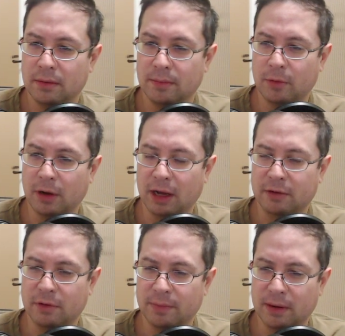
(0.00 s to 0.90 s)
more
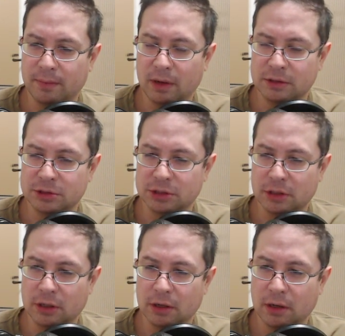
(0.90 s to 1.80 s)
accurate, but I'm not
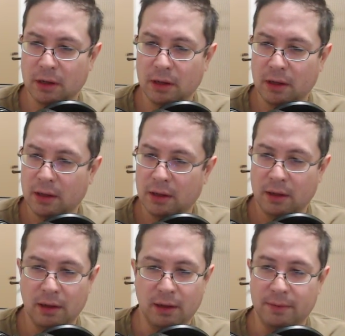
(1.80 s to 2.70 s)
sure.
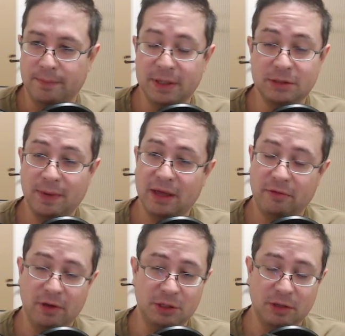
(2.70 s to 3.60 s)
And bishop
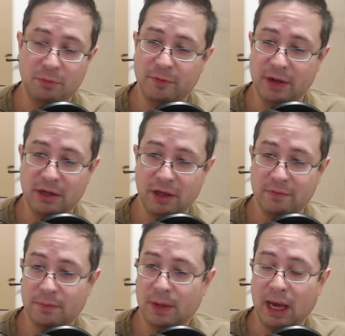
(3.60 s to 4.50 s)
a3, just preventing him
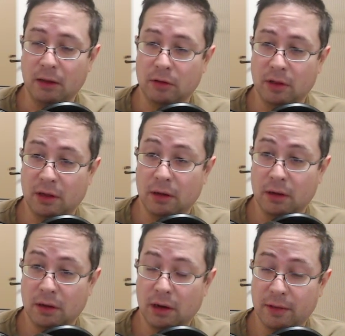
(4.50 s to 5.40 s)
from castling,
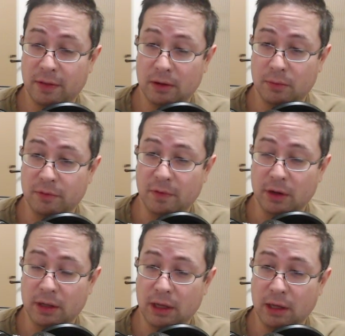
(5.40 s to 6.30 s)
I think was
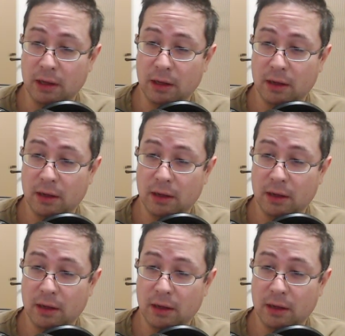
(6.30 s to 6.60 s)
very key.